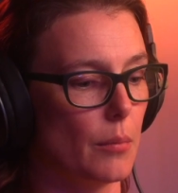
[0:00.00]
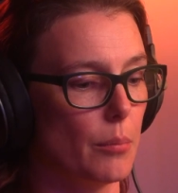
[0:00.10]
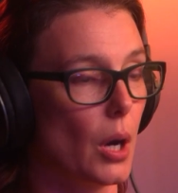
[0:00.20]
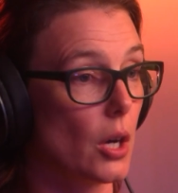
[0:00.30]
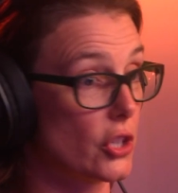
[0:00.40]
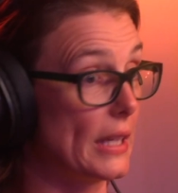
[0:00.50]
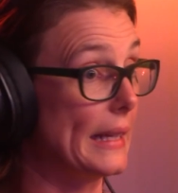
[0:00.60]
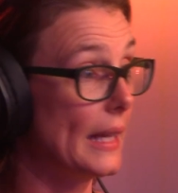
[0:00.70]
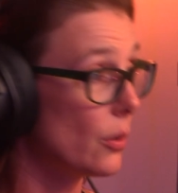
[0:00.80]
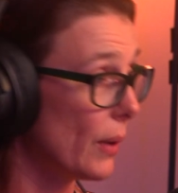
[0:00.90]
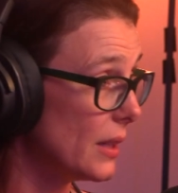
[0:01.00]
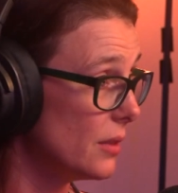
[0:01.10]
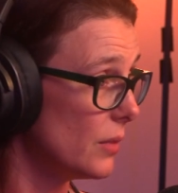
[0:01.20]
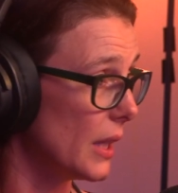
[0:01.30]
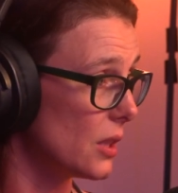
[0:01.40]
partially liquid.
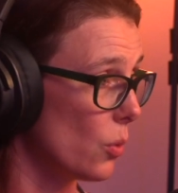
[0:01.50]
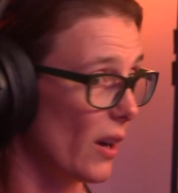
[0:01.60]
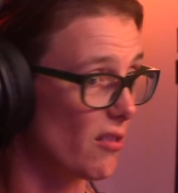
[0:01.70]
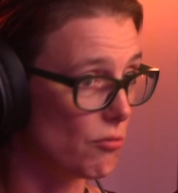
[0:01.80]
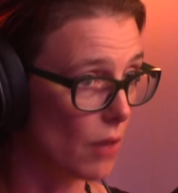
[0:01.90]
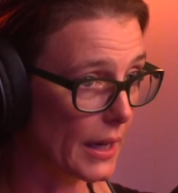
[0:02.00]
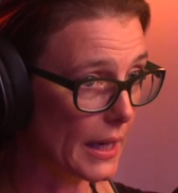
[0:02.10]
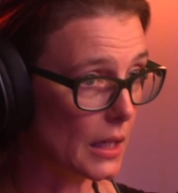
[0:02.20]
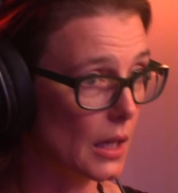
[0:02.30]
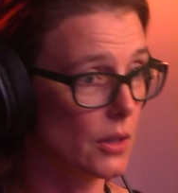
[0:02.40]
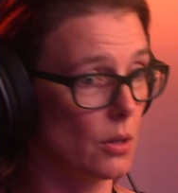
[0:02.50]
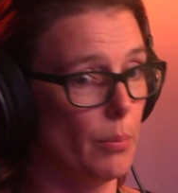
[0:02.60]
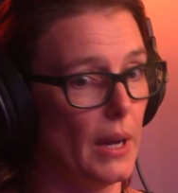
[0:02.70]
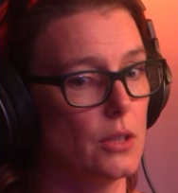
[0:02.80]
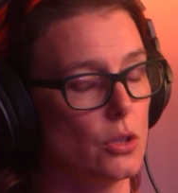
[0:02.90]
It's quite runny
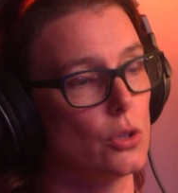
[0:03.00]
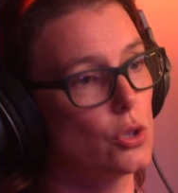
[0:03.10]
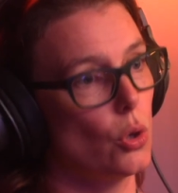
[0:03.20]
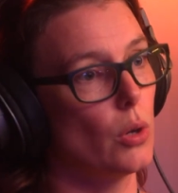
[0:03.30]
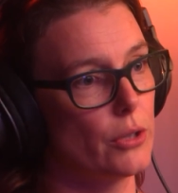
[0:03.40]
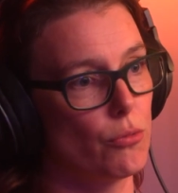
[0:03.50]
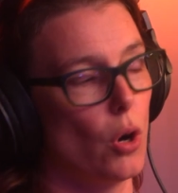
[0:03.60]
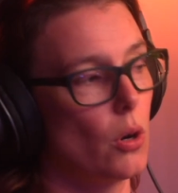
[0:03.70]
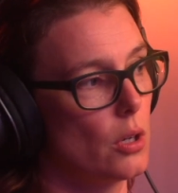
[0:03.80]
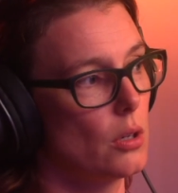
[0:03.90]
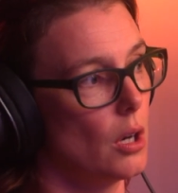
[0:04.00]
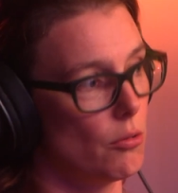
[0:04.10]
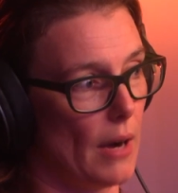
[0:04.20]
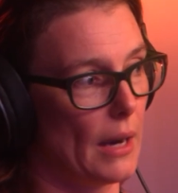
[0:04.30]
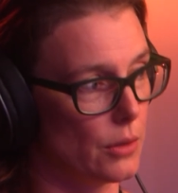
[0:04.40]
compared to the solid rock
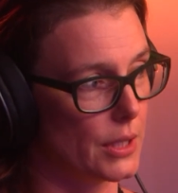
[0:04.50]
around